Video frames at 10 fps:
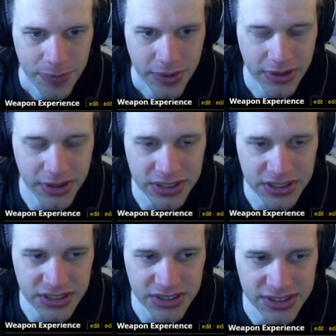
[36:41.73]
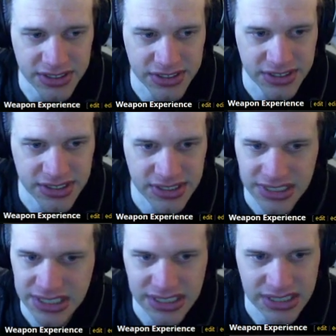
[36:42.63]
Because
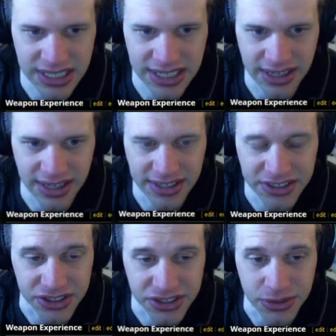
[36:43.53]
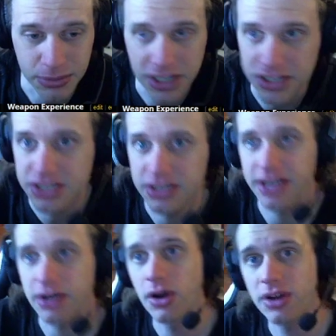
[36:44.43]
it's just too much.
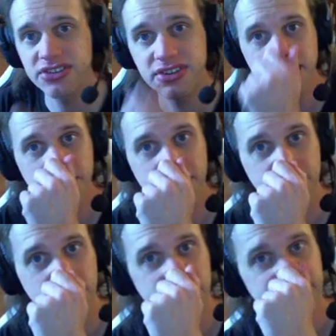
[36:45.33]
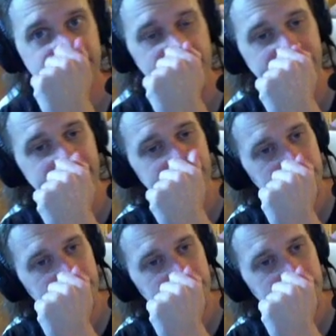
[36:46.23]
Like, honestly, if we looked at Jackie,